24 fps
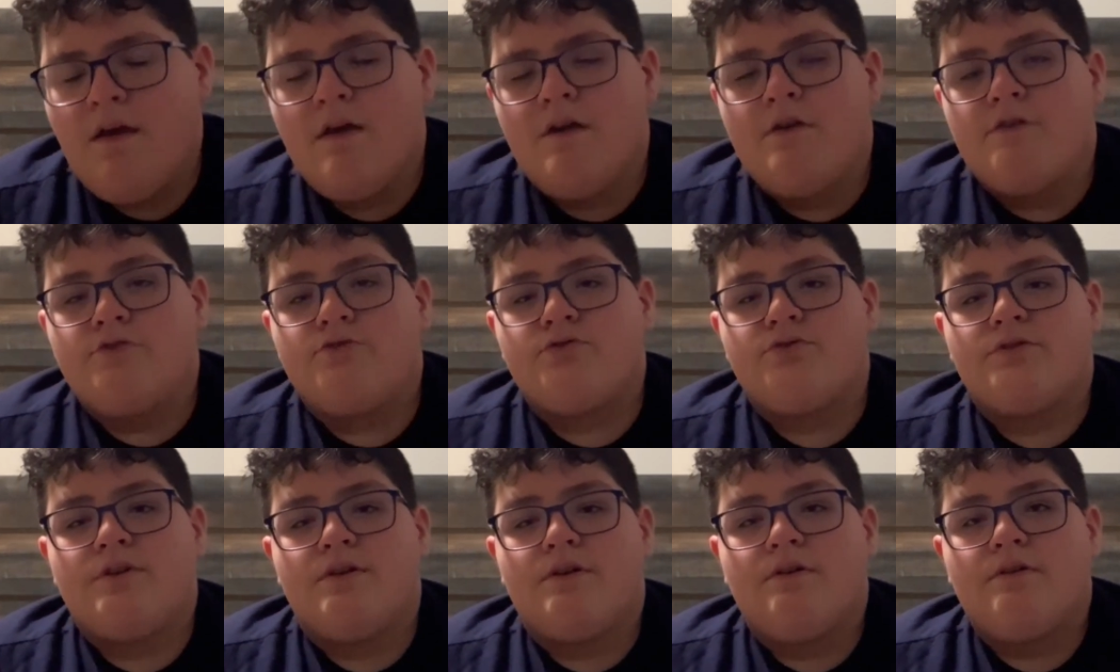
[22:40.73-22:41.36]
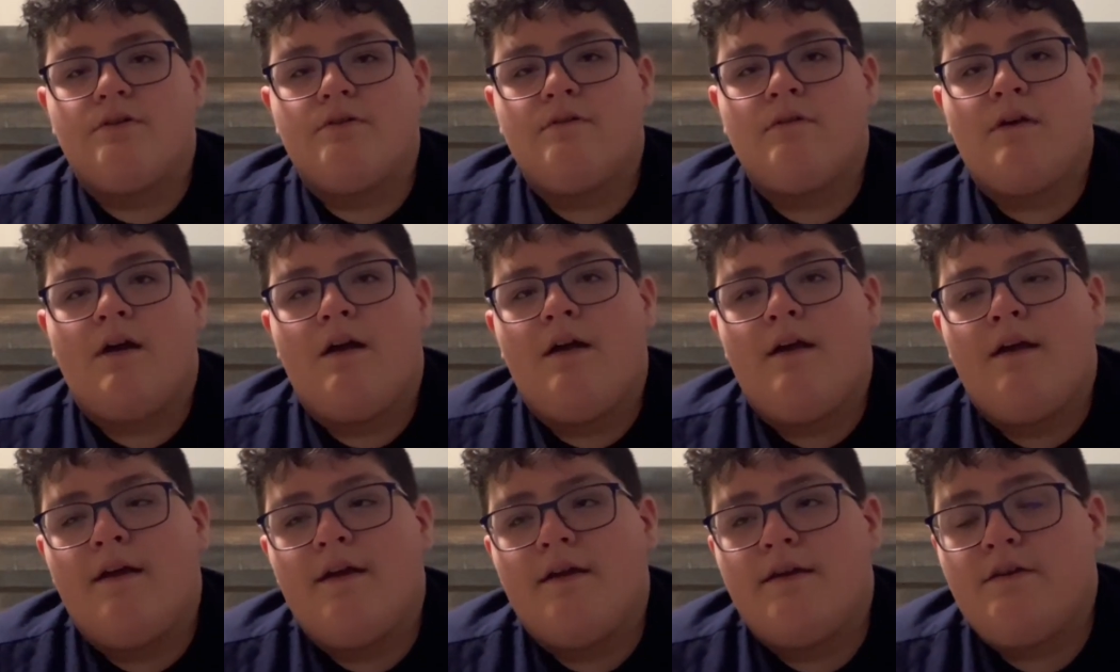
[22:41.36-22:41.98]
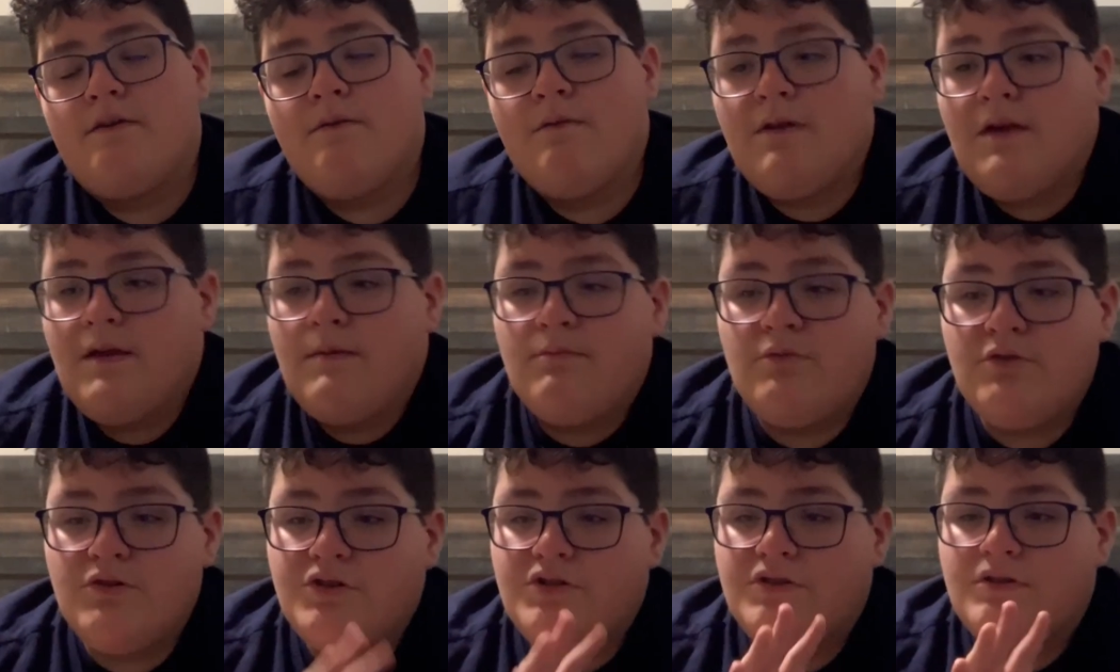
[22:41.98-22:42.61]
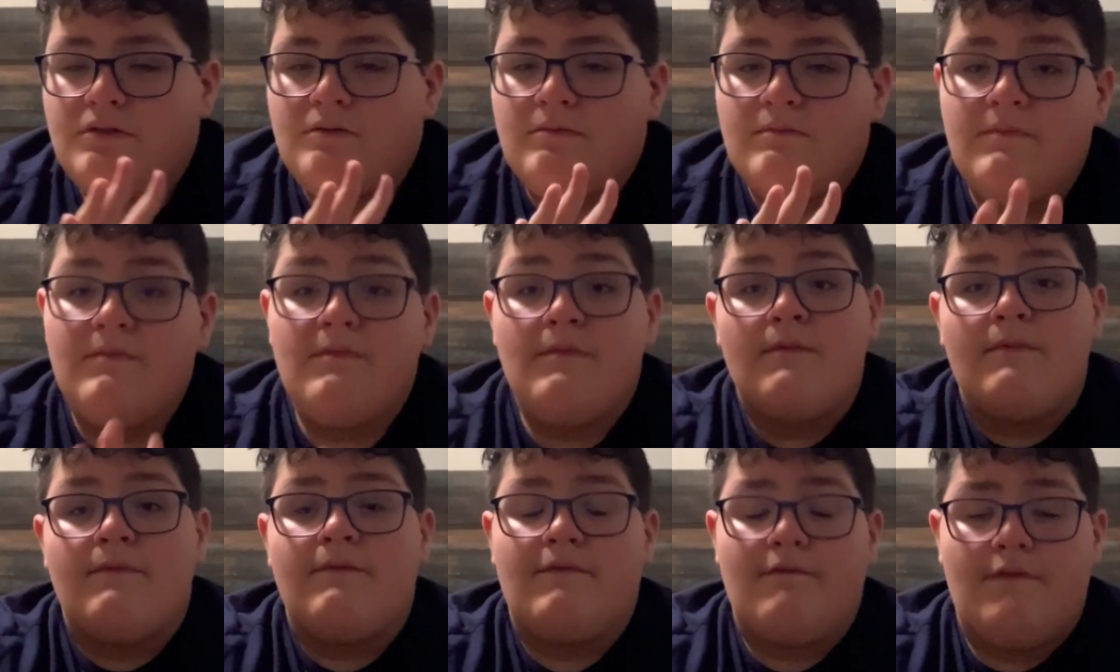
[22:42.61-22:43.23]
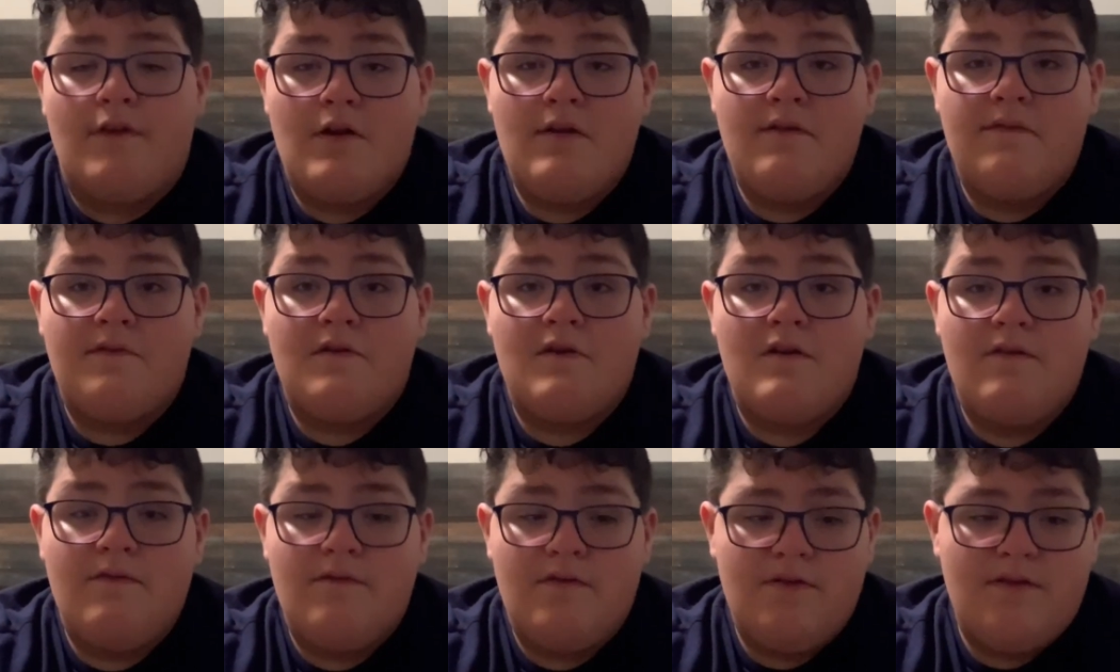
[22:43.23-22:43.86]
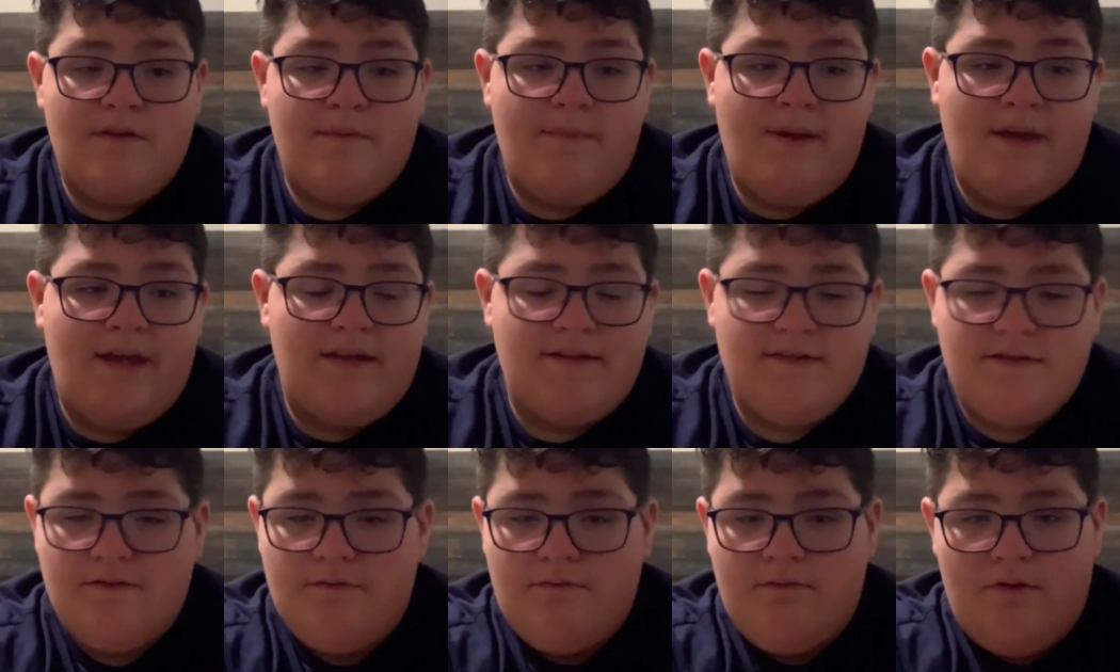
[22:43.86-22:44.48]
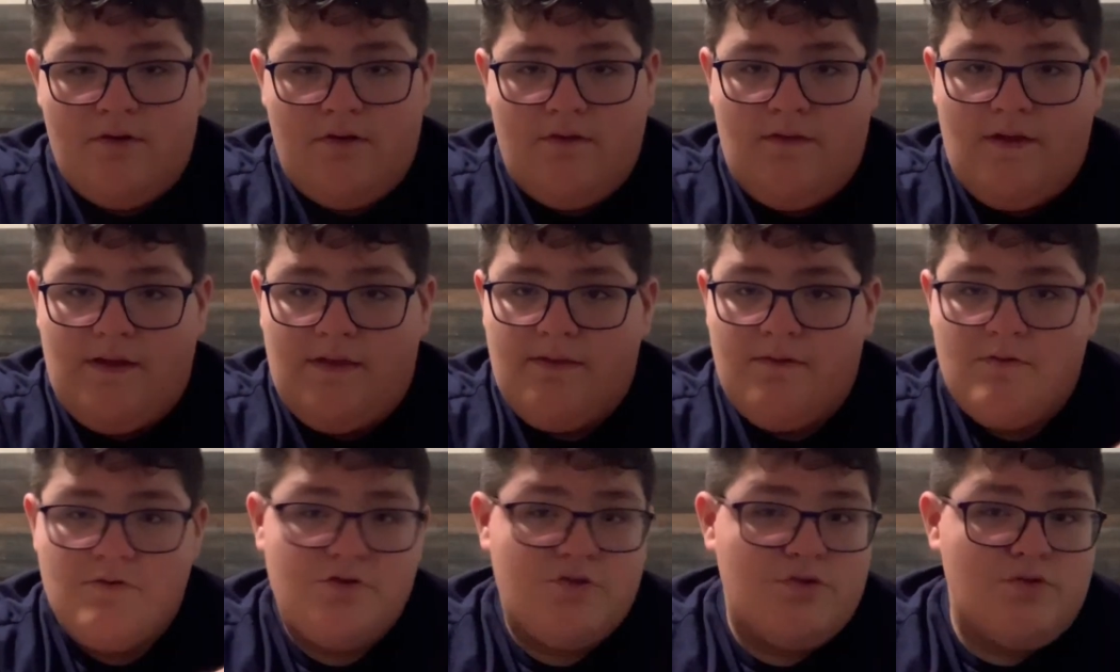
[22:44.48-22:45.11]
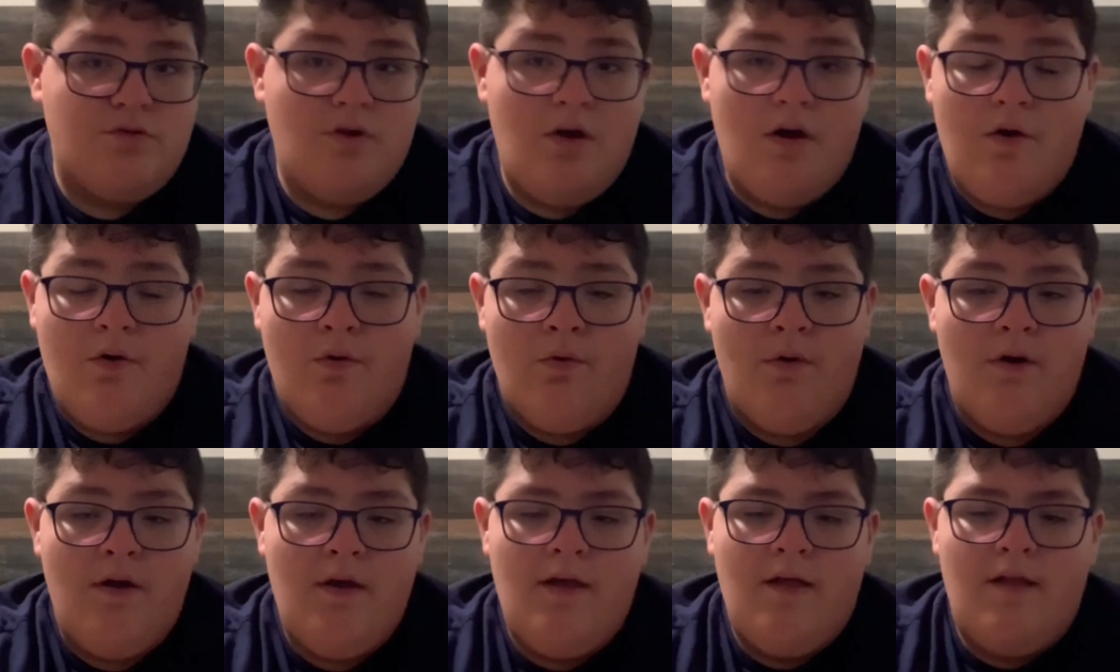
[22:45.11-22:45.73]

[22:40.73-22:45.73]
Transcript: So you can push them very further in the back to where like there's no